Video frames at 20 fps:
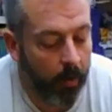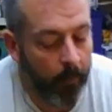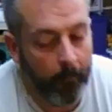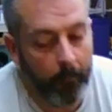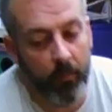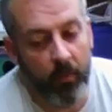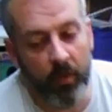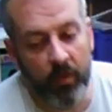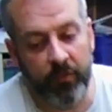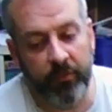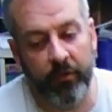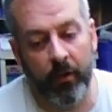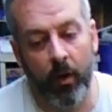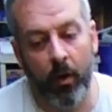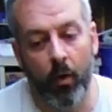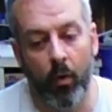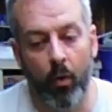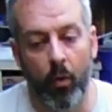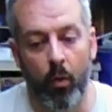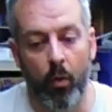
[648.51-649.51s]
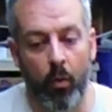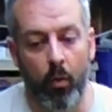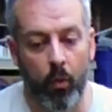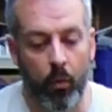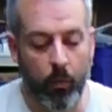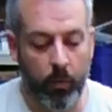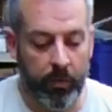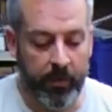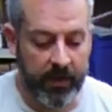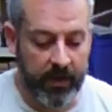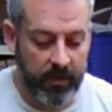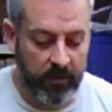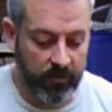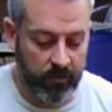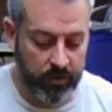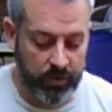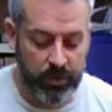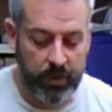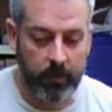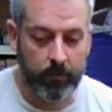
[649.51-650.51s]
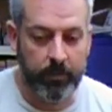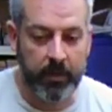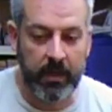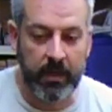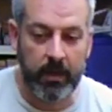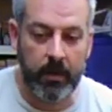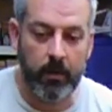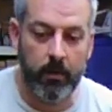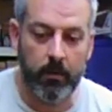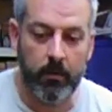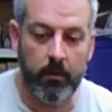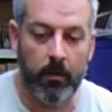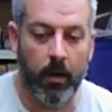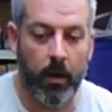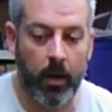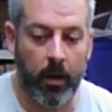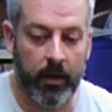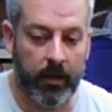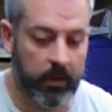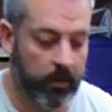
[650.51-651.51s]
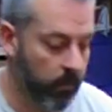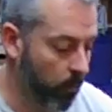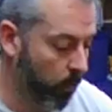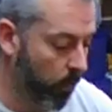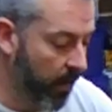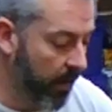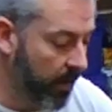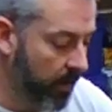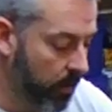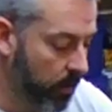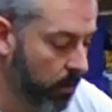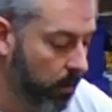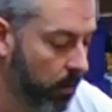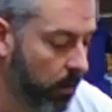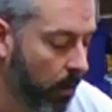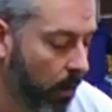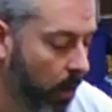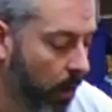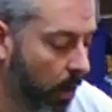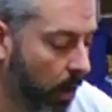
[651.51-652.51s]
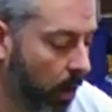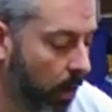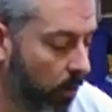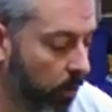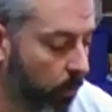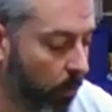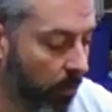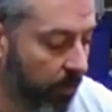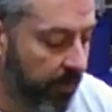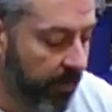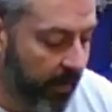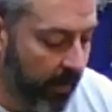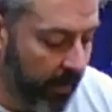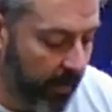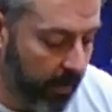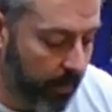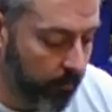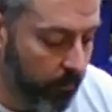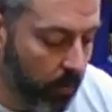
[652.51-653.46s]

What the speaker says: So these should be either way. The one thing I am going to